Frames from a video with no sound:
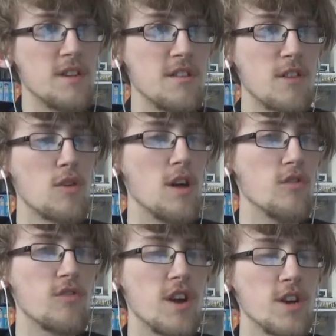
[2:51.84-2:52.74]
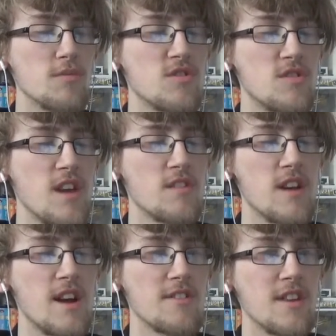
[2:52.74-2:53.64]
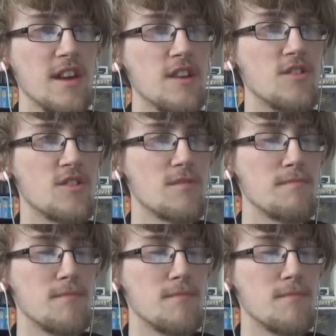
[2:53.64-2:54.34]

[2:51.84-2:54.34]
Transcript: See, that's why I love Tiger. She says it as it is.